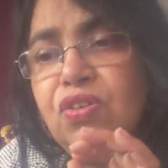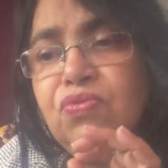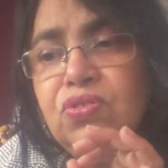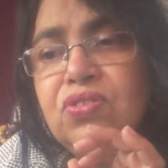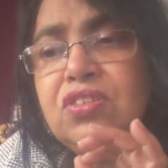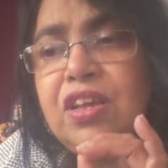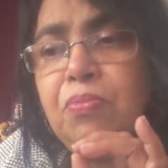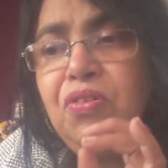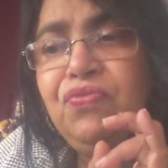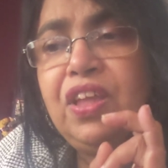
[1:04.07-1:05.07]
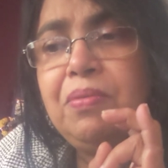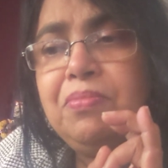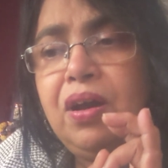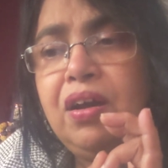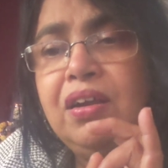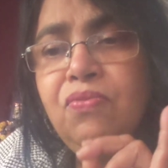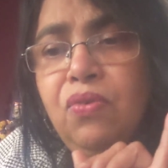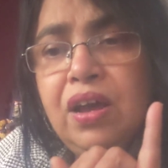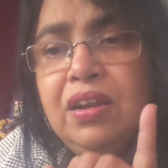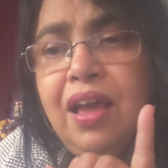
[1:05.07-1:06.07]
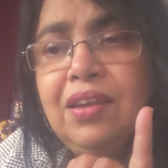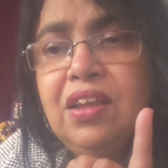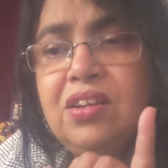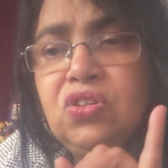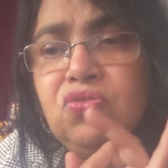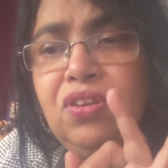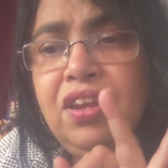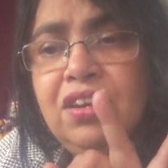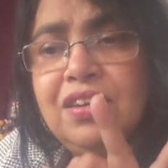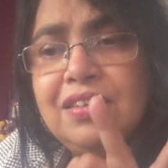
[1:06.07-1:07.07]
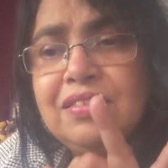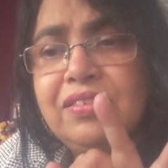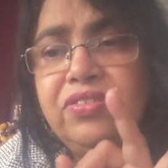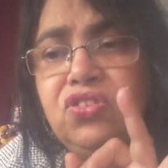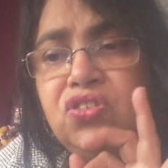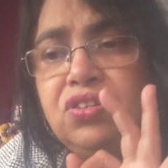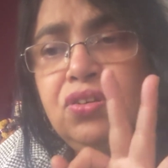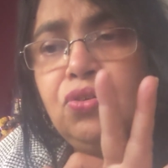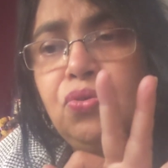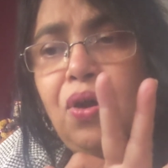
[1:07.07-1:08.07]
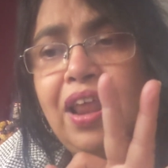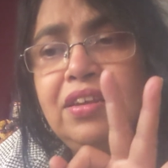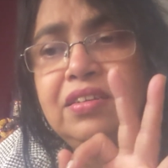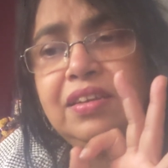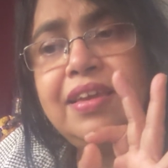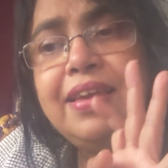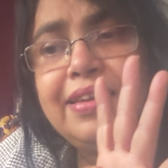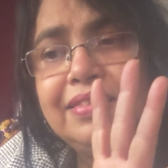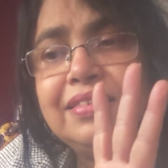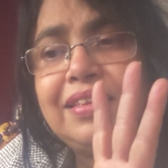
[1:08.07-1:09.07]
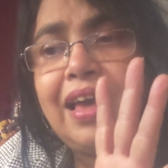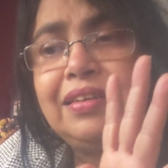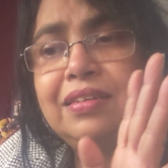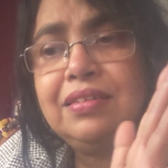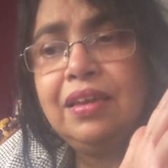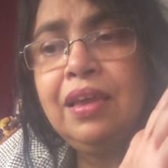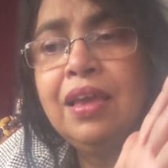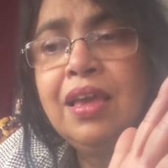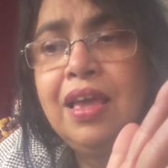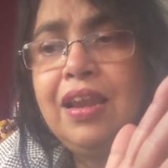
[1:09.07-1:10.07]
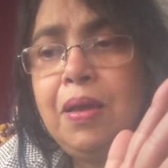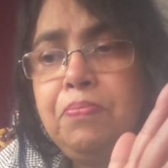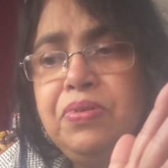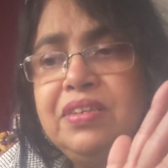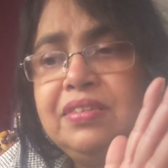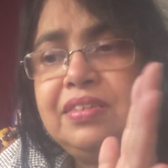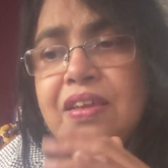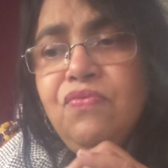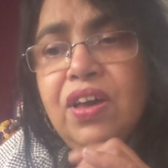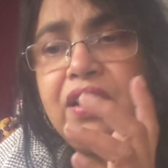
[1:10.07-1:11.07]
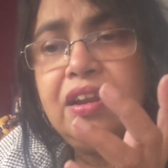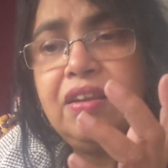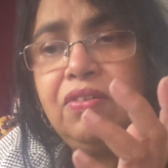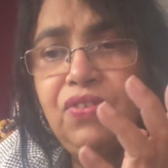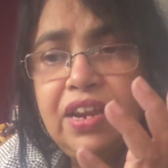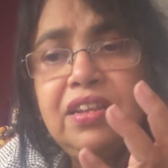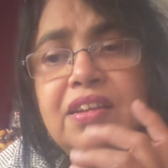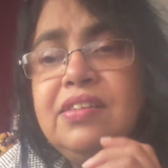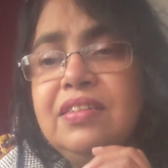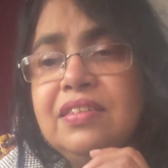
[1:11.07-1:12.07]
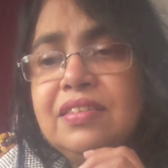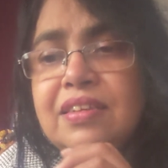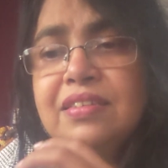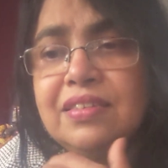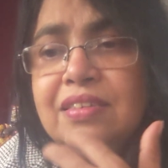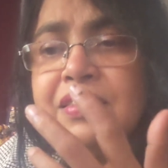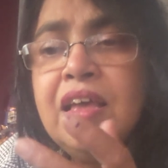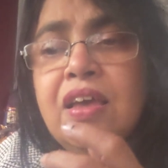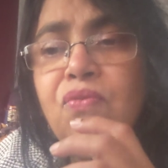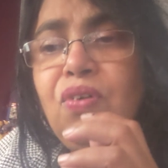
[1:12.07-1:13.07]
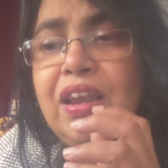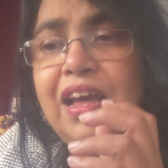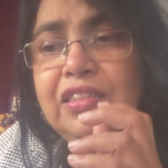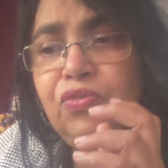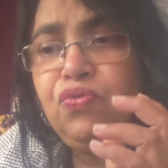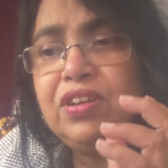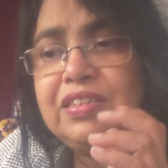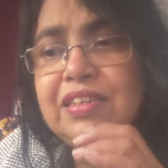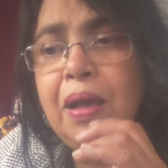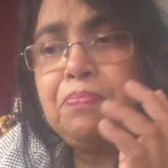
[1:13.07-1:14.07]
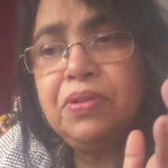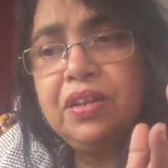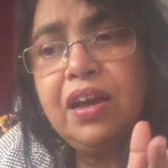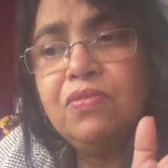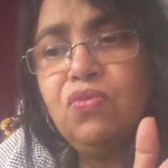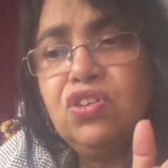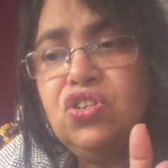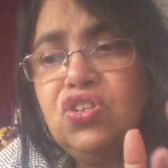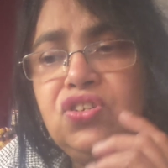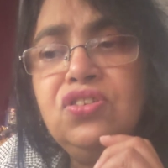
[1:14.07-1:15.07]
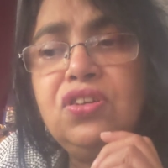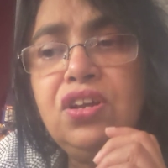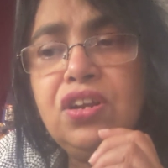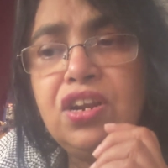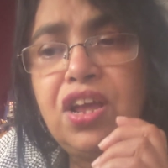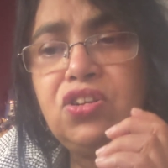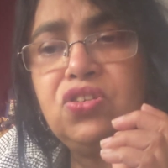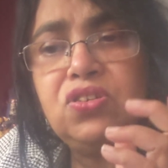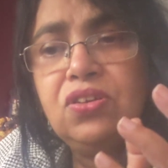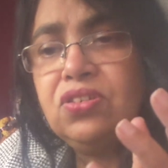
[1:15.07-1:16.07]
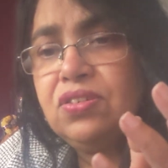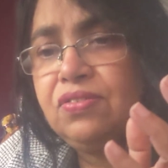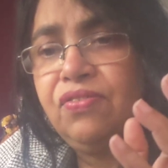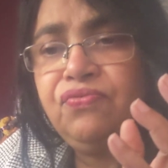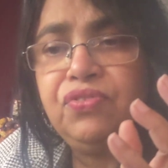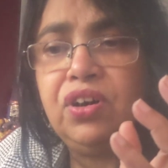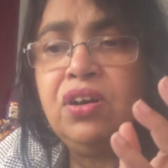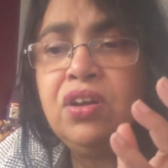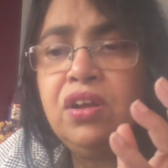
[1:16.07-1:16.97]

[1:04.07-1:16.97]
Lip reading: divorce. Some of them are: 1. Adultery, desertion, cruelty, insanity, leprosy, venereal diseases, while other, for example, conversion, renunciation of the